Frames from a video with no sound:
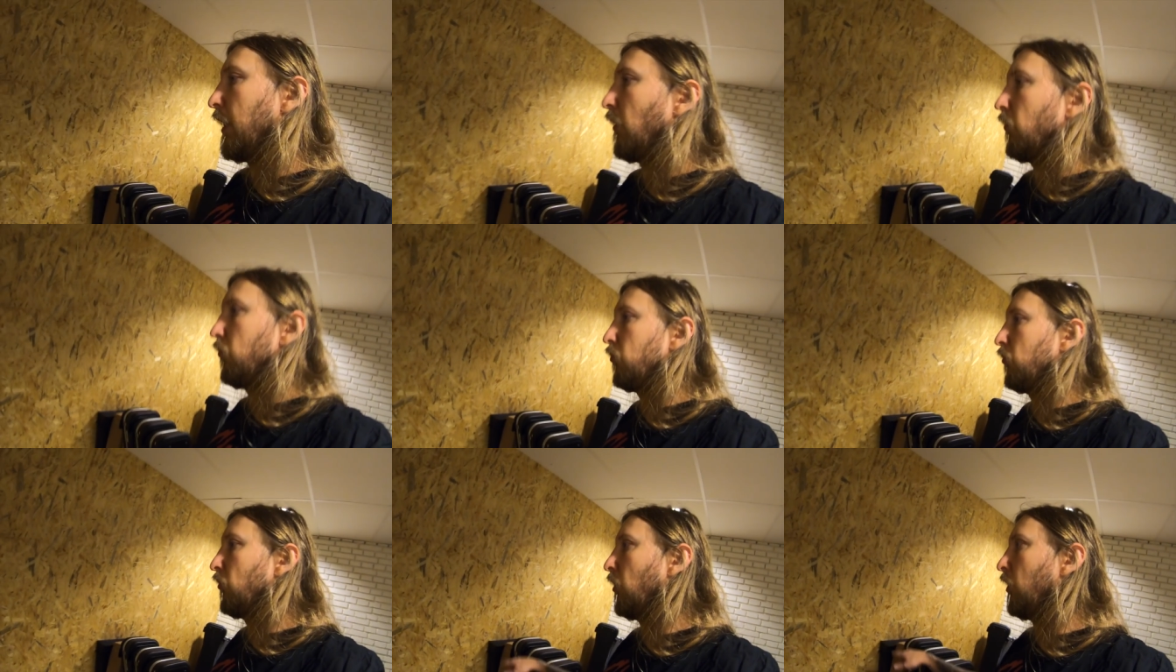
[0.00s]
I can
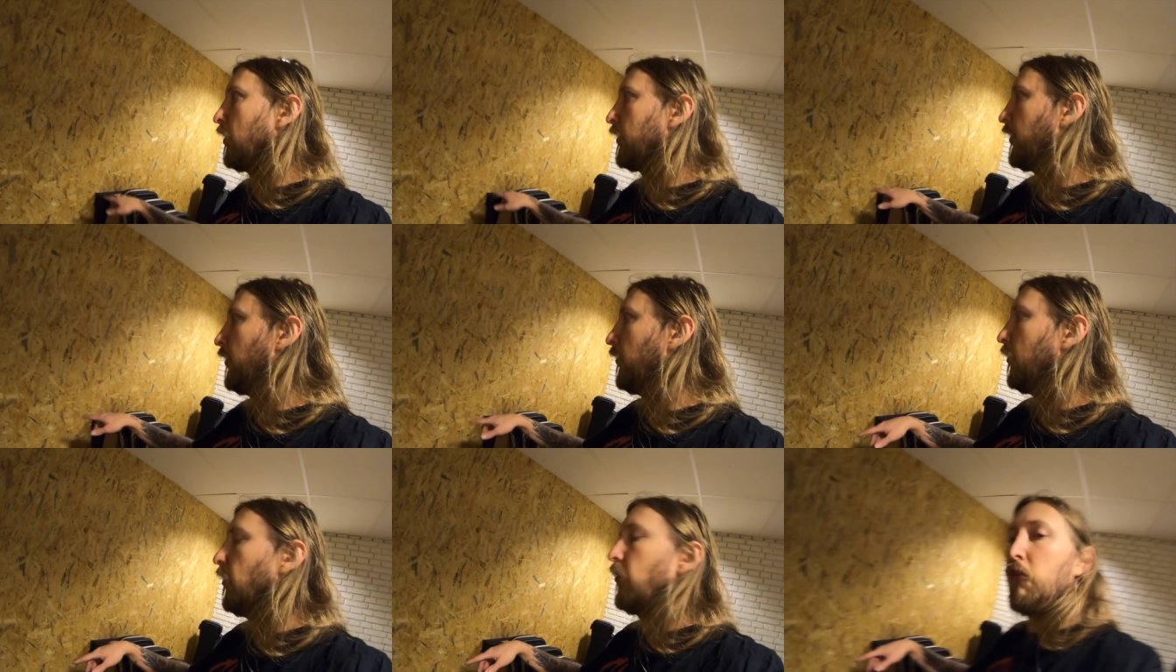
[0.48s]

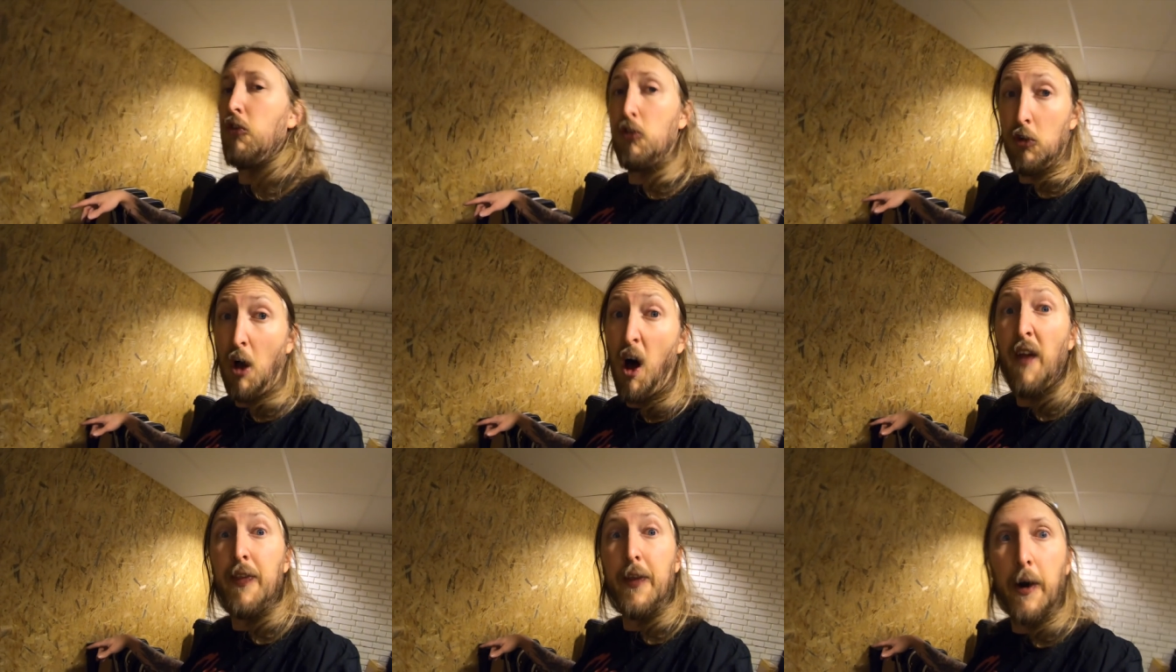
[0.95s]
solder or
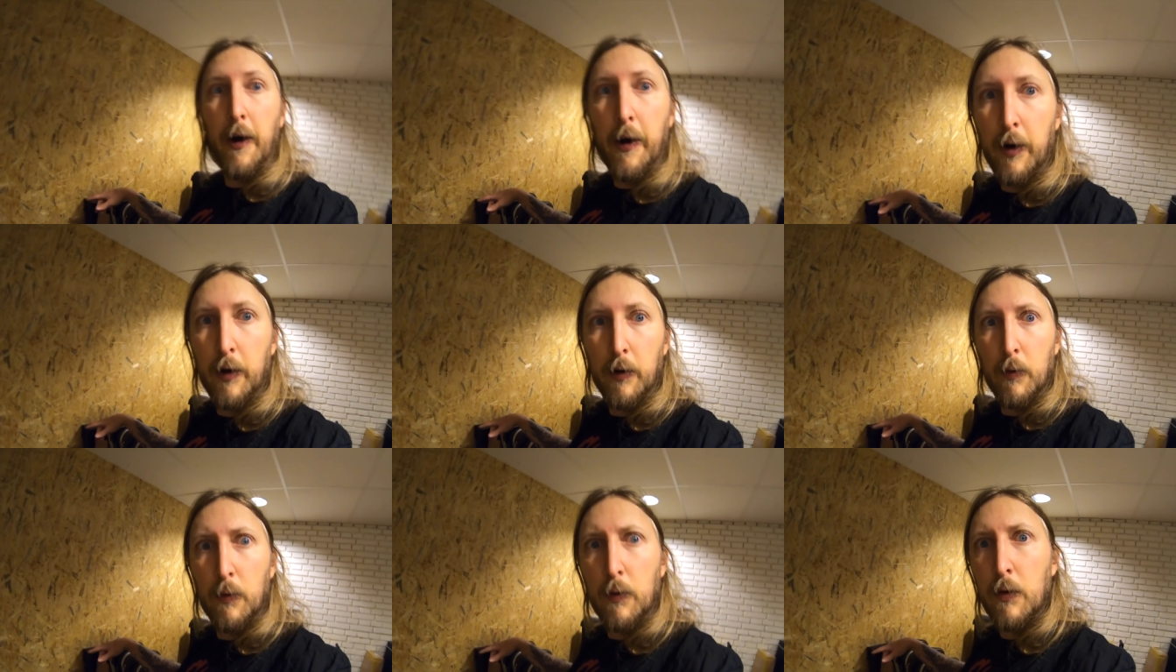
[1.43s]

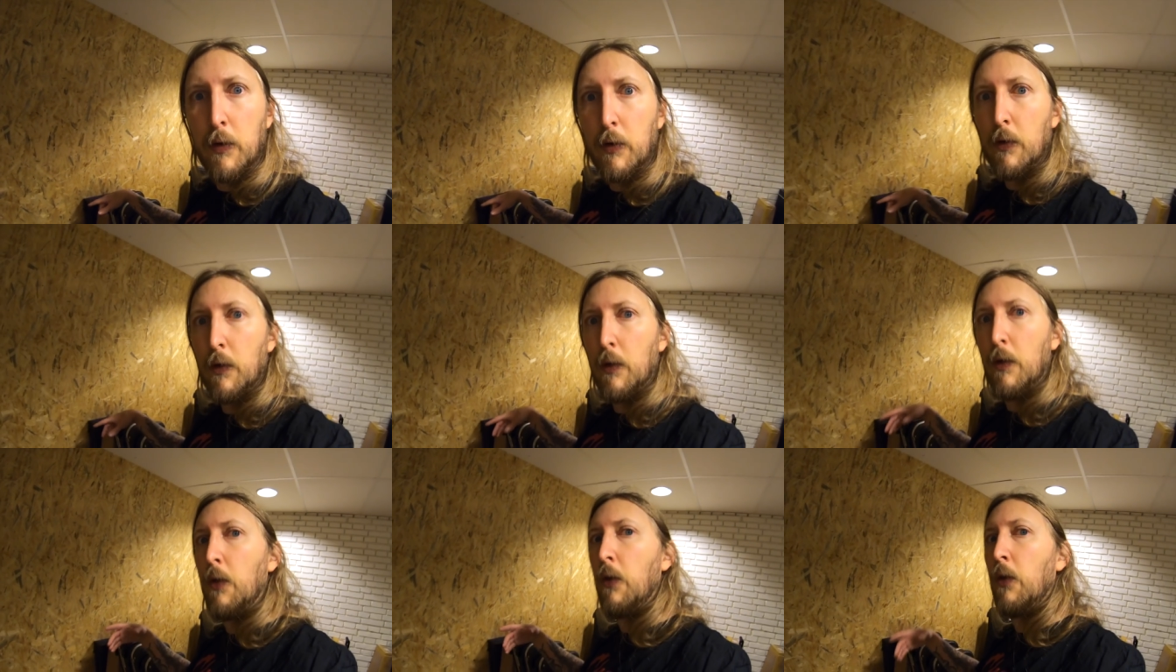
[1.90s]
solder,
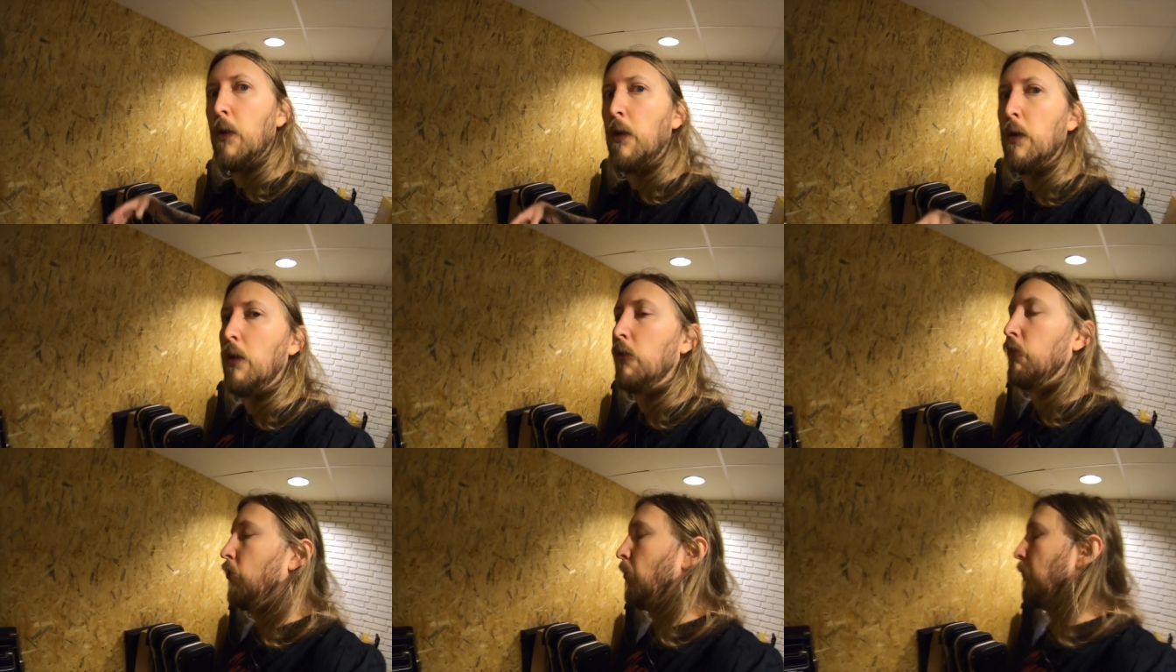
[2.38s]

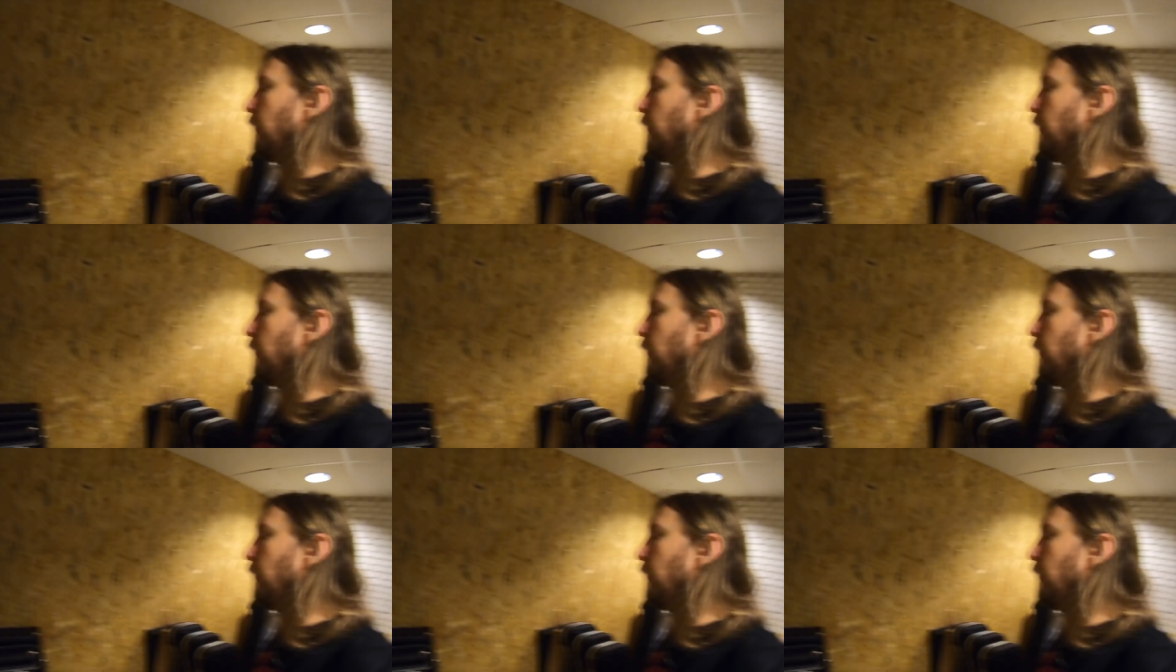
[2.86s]
as